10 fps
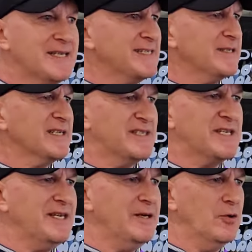It tastes like a
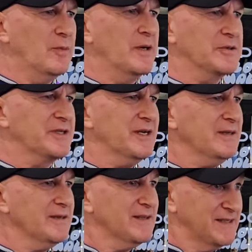tea almost, yeah?
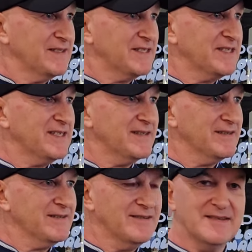Yes, it's yes, a tea,
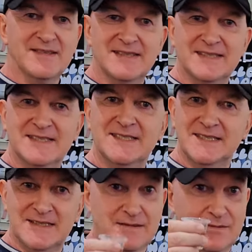yeah? Tea, yes,
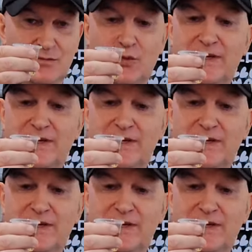yes.